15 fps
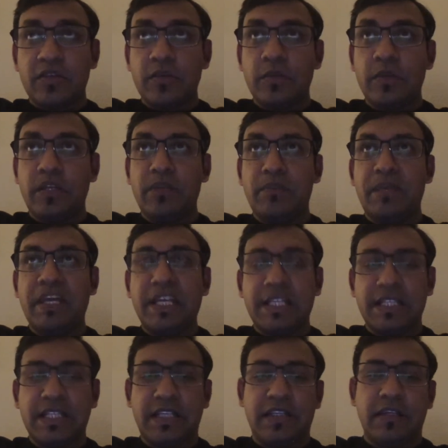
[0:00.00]
will make
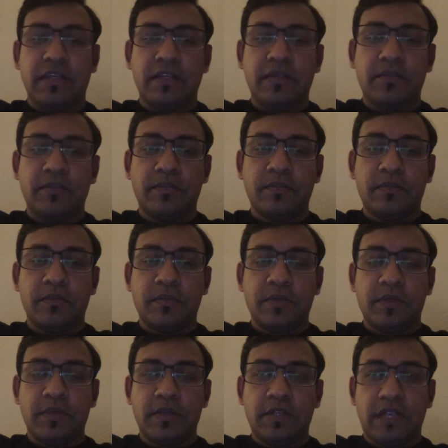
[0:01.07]
the
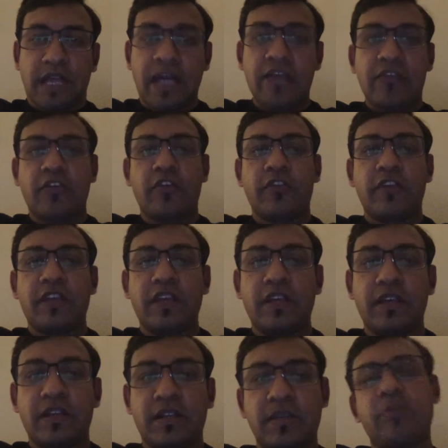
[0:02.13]
life of
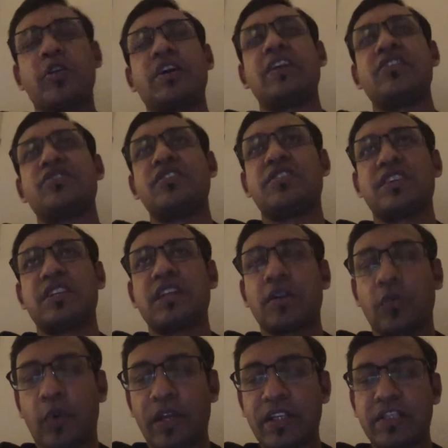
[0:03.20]
a cryptocurrency trader
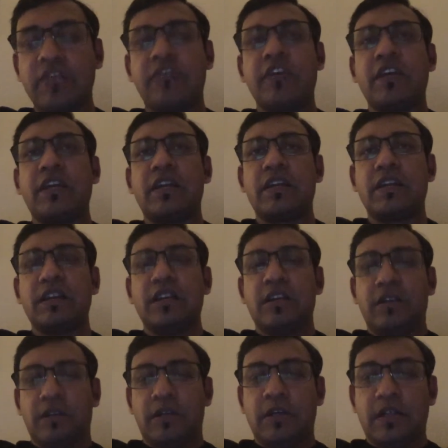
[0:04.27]
quite difficult.
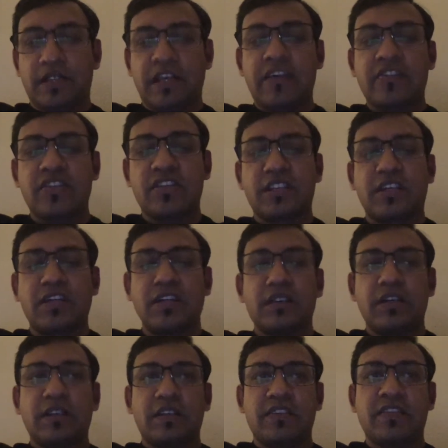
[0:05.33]
A tax return
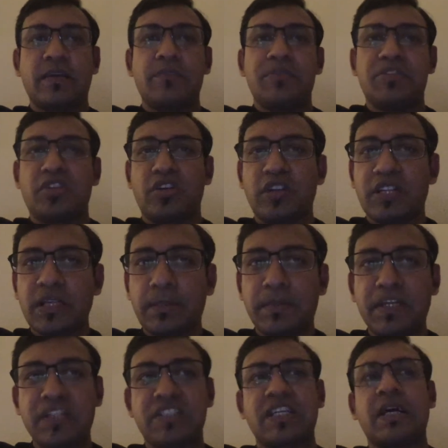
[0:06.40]
submission or
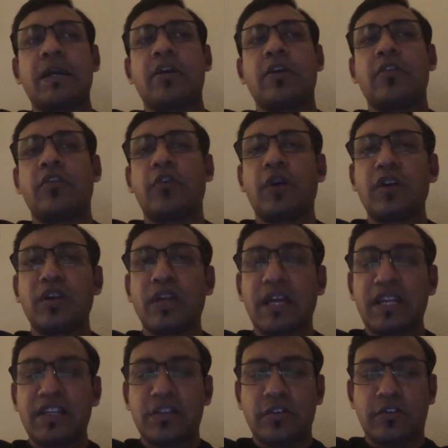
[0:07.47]
keeping track of all
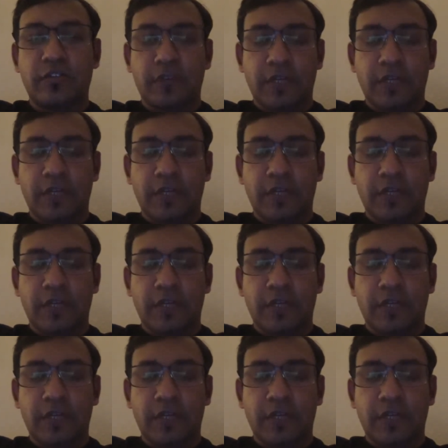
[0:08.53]
kind of